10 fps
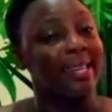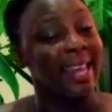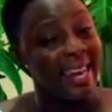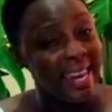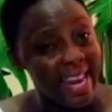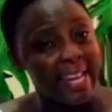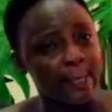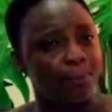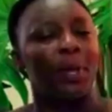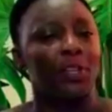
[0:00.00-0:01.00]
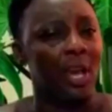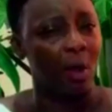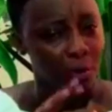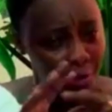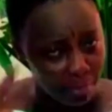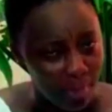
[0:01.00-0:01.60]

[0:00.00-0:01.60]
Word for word: the lady's picture on the